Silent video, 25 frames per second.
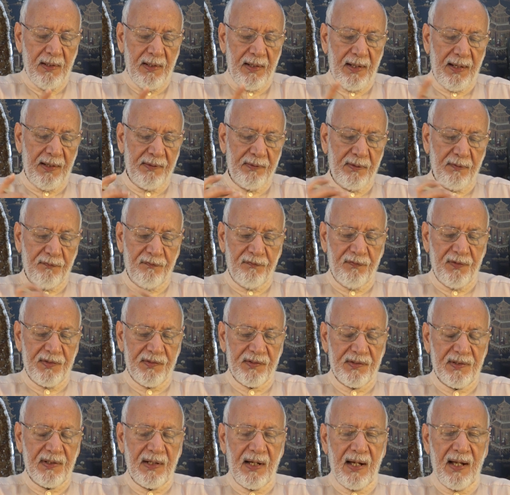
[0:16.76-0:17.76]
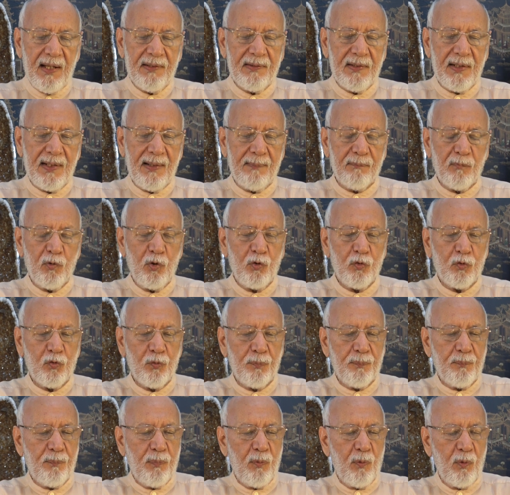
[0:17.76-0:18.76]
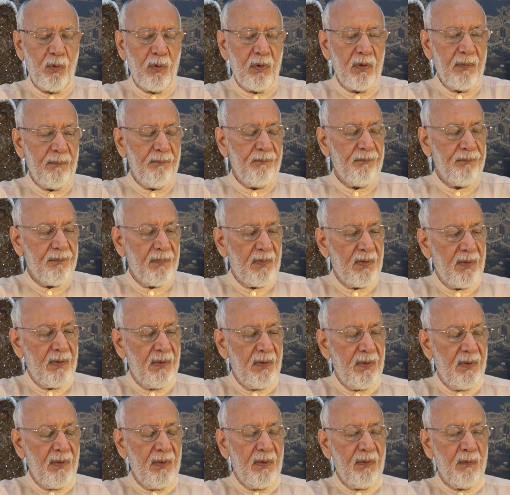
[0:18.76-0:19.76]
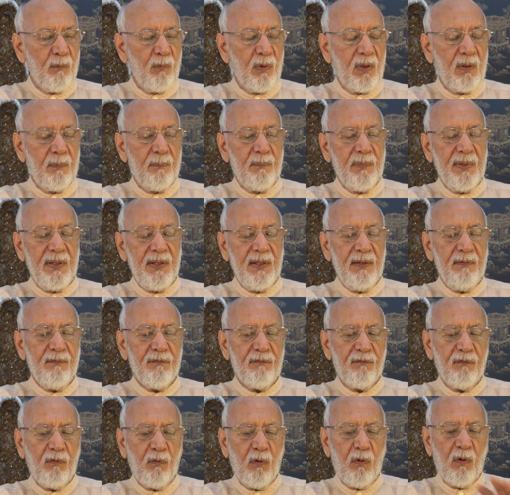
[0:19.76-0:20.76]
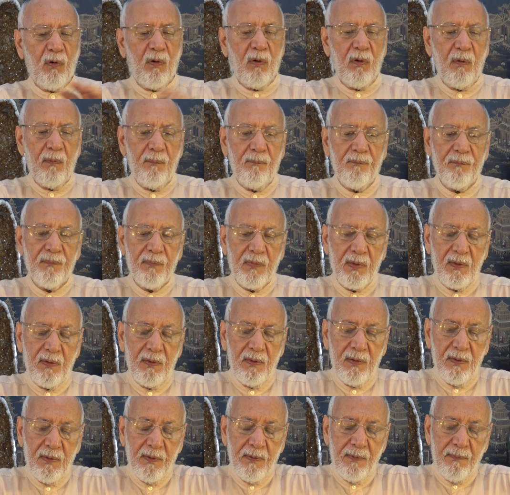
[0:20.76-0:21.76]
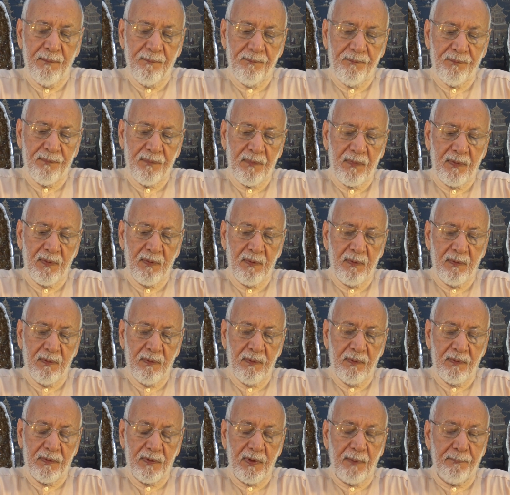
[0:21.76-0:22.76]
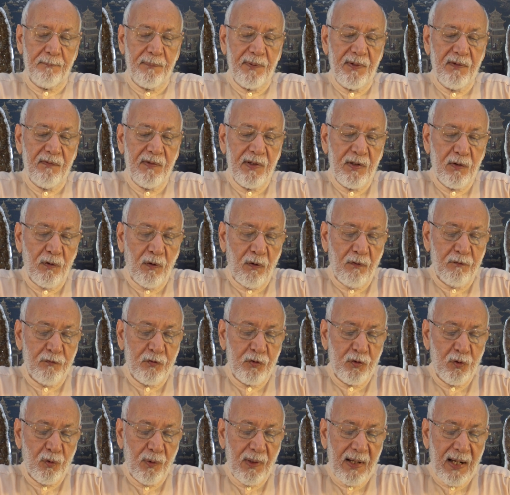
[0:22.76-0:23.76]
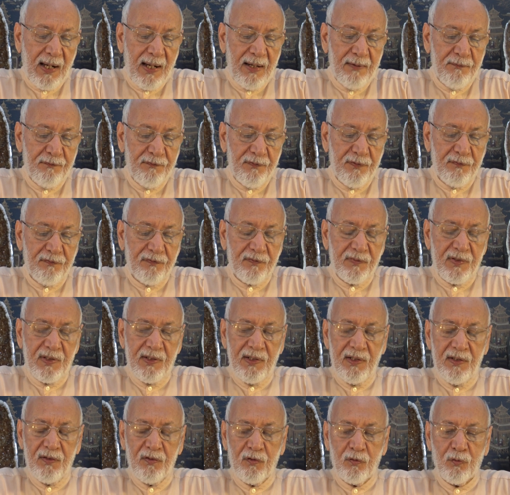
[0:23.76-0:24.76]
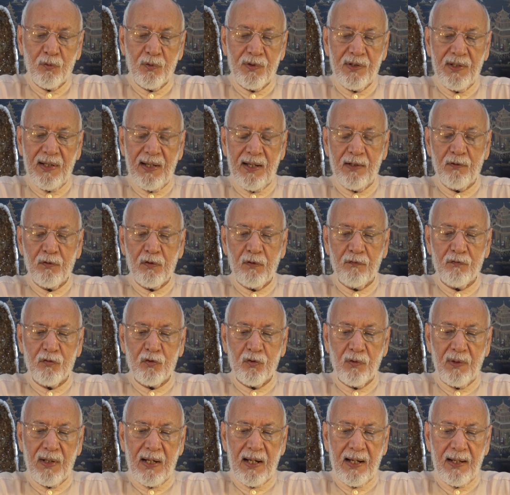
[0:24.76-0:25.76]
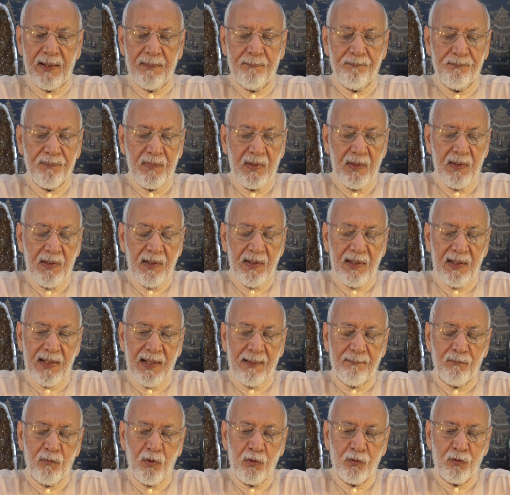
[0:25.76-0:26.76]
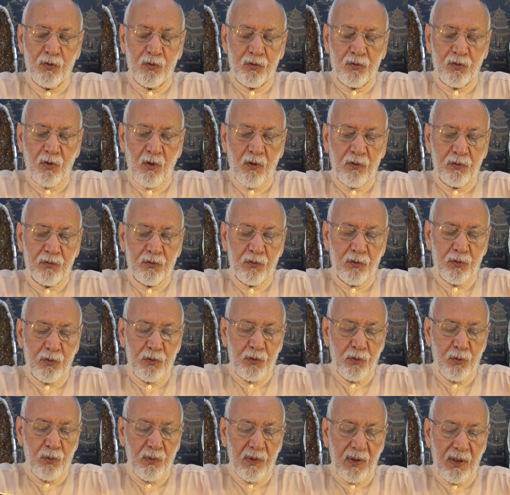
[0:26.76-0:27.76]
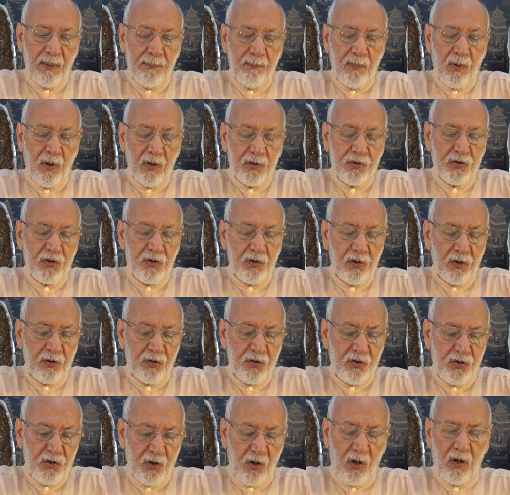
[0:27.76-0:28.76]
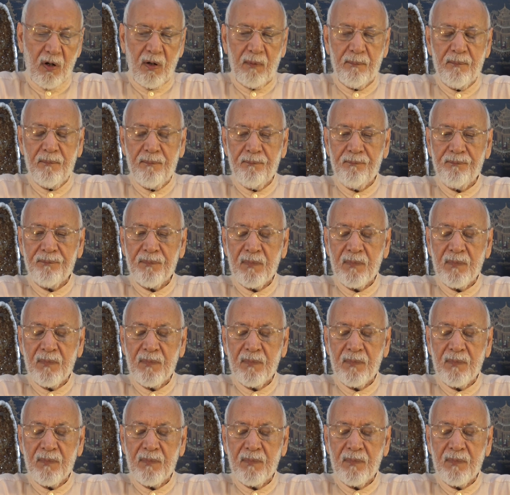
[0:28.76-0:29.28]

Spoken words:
And the first card that I'm going to pull will be for the period of July 15 to the end of July. And I'm going to talk to you about your job.